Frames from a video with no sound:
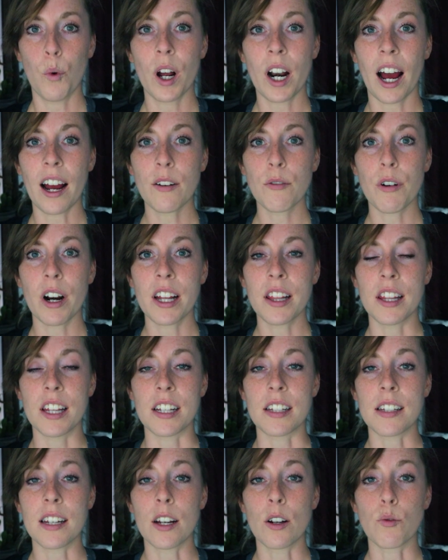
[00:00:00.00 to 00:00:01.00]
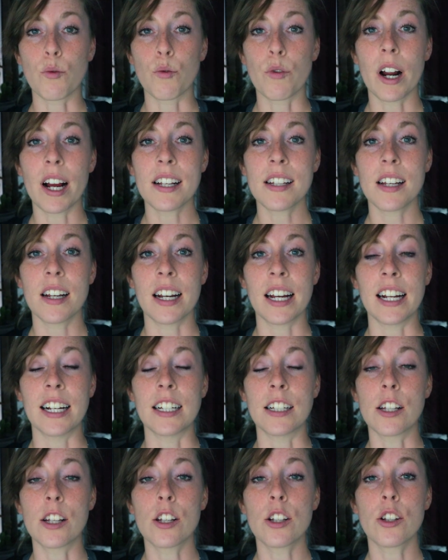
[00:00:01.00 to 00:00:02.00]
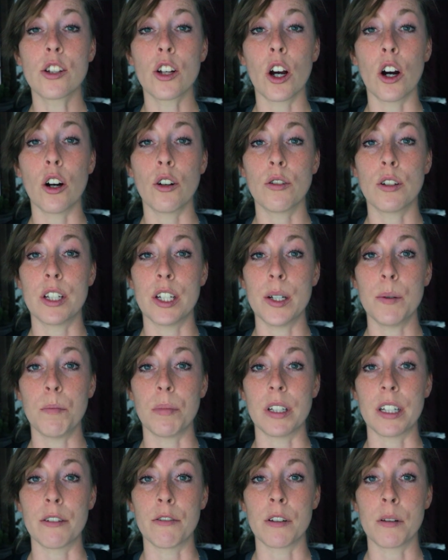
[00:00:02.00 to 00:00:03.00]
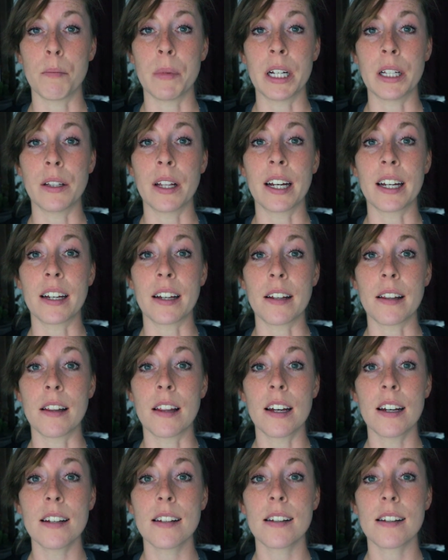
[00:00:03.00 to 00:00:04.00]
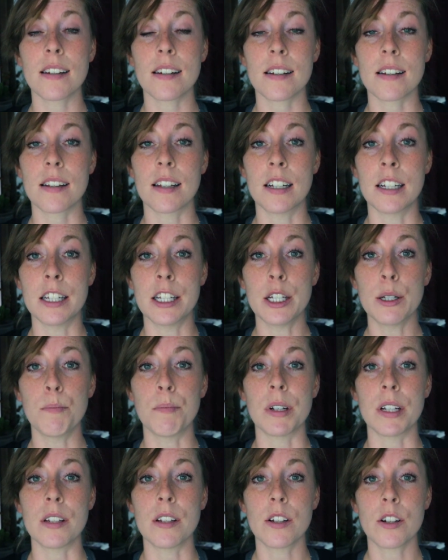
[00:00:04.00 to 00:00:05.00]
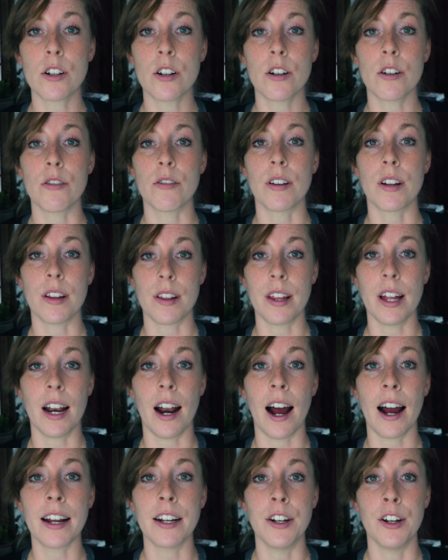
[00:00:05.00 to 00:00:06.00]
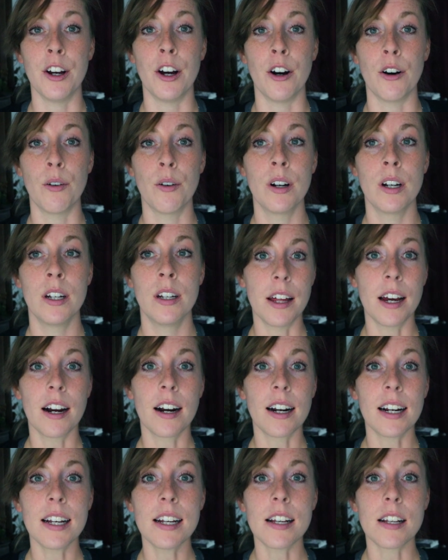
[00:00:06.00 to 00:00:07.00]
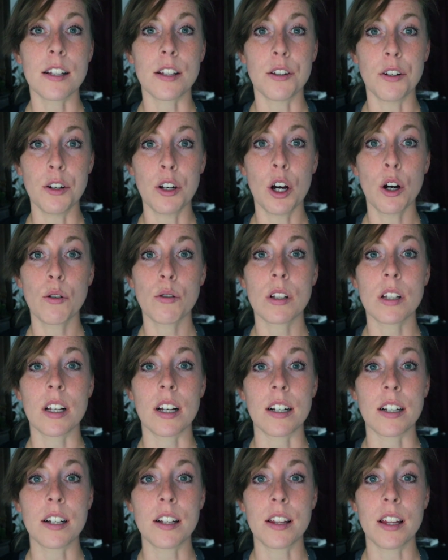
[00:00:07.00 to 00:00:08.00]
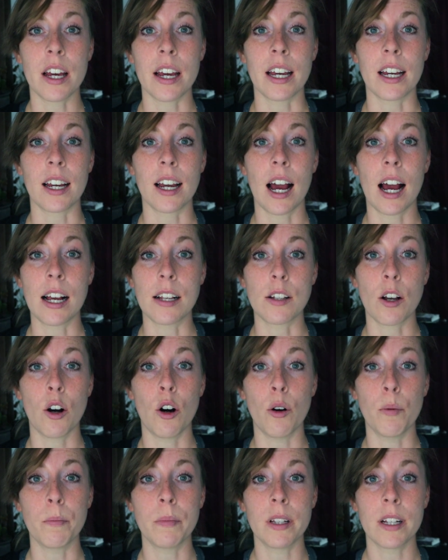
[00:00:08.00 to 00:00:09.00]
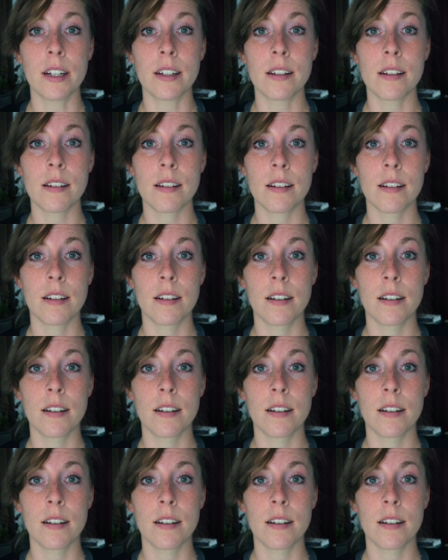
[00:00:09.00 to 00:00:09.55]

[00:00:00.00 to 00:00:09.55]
When I read this, it resonated so deeply with me like, this is the deepest truth that I know. There is no such thing as hopeless.